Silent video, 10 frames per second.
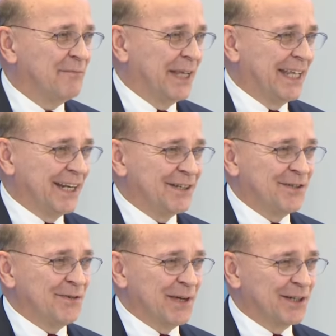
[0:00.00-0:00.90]
beginning
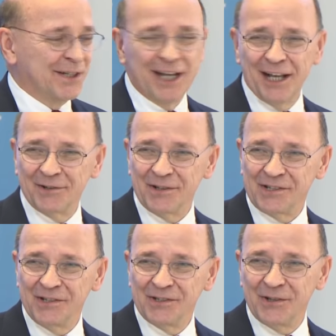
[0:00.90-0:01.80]
to enter
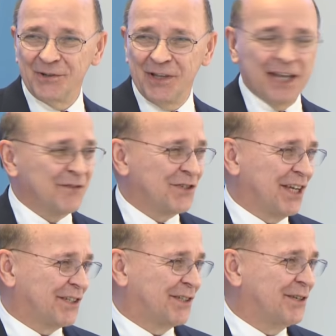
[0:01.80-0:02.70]
Congress, so they have a
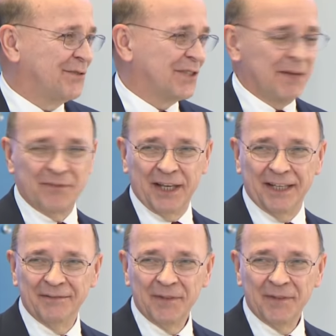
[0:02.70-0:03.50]
chance to do something.